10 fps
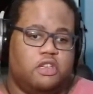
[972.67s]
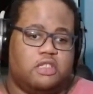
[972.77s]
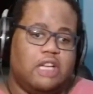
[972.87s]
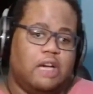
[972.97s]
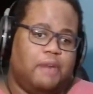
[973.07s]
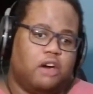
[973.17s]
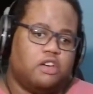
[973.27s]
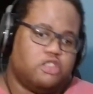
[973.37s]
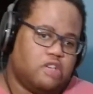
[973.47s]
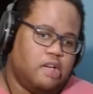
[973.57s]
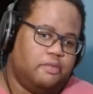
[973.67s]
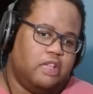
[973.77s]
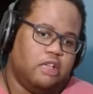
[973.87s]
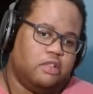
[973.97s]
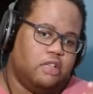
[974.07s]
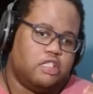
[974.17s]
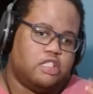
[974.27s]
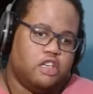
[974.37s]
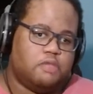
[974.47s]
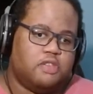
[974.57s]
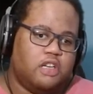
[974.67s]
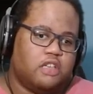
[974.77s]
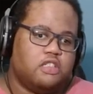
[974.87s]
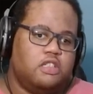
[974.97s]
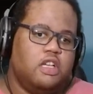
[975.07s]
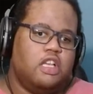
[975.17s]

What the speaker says: It's not a power strip that does surge protection.